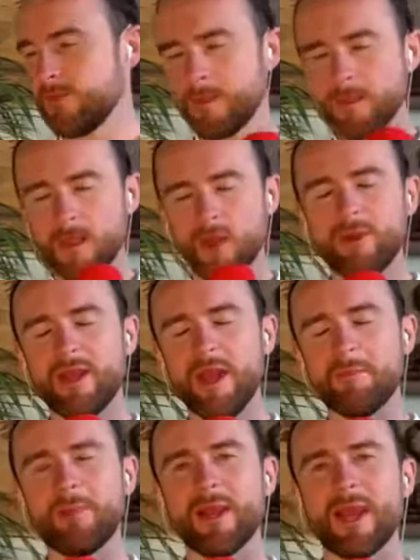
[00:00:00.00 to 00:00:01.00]
and we get
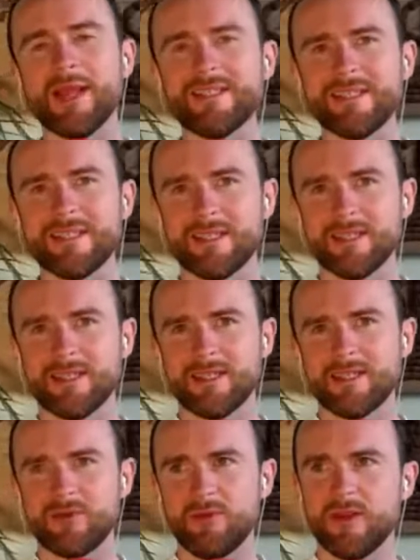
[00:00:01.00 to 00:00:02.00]
blended
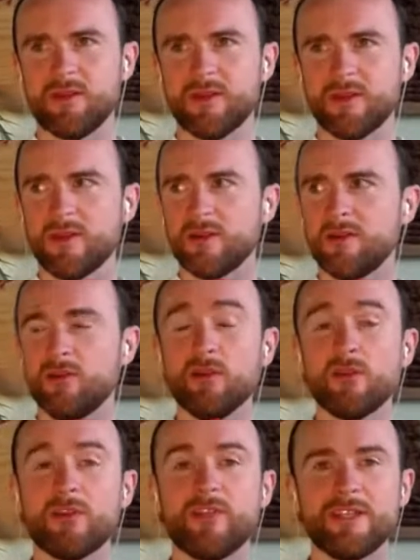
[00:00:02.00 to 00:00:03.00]
with all
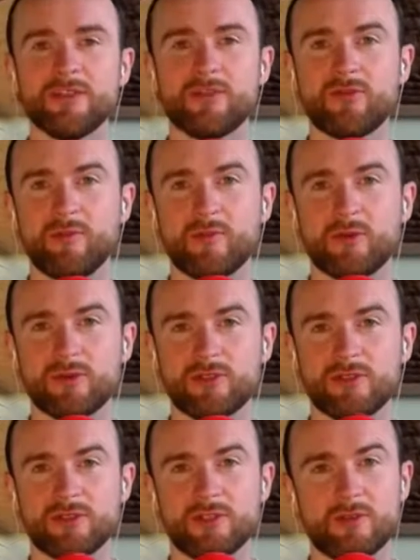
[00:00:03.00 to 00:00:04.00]
of these other
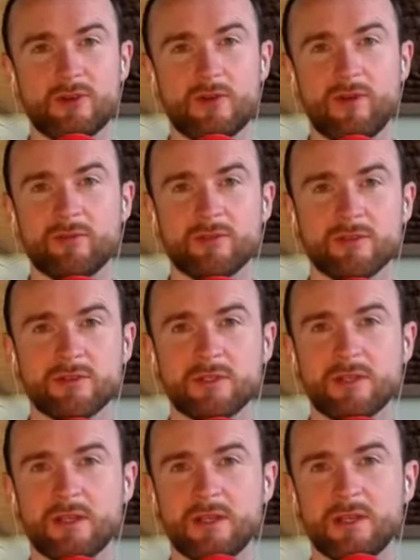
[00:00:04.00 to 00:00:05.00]
emotions that are around us.
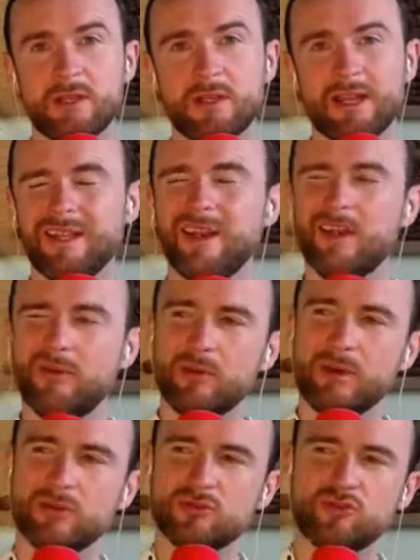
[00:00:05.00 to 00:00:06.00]
And then everyone
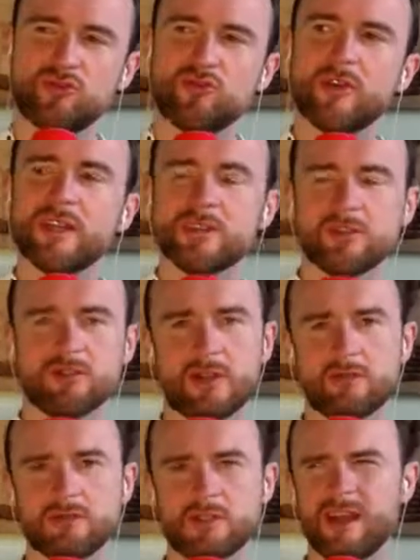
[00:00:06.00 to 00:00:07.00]
else triggers us
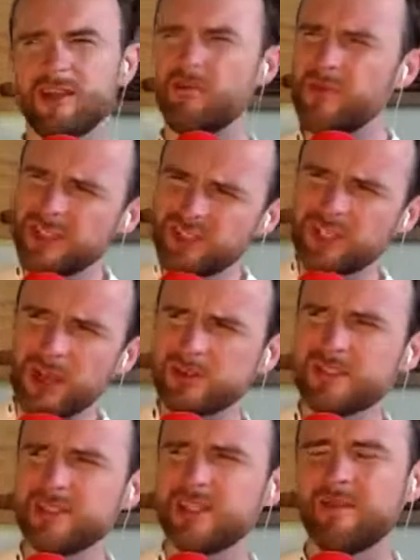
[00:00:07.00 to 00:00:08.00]
outside, and we shout
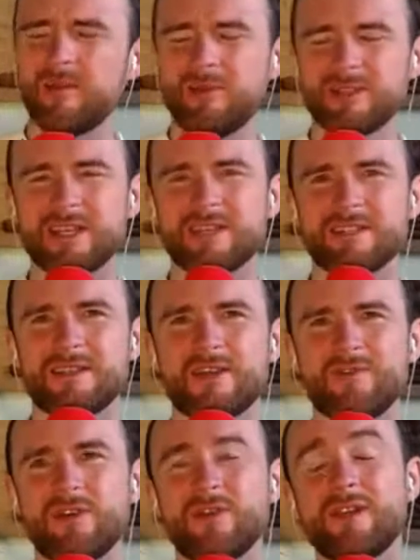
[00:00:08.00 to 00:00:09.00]
at them and we say it's their
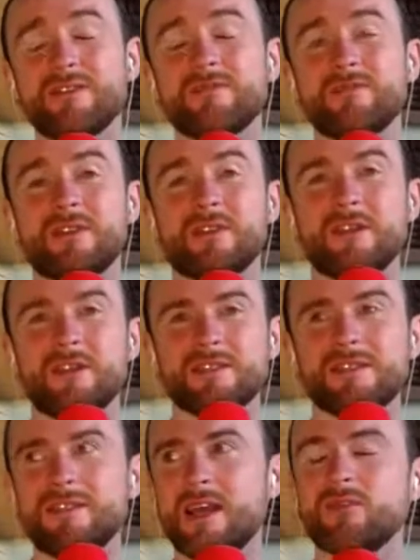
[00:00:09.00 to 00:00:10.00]
fault, and it's
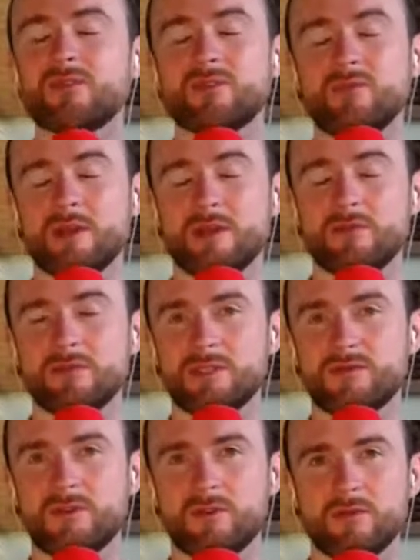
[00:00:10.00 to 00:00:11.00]
never someone else's
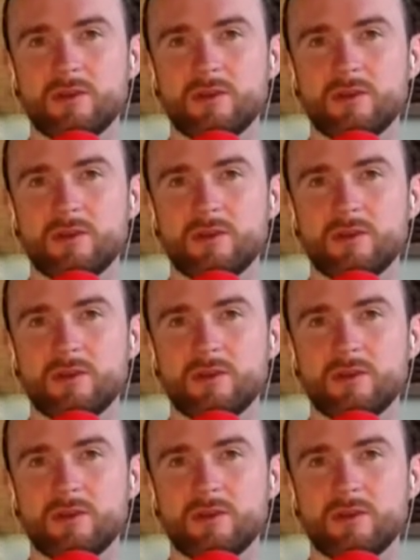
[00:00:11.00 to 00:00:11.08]
fault.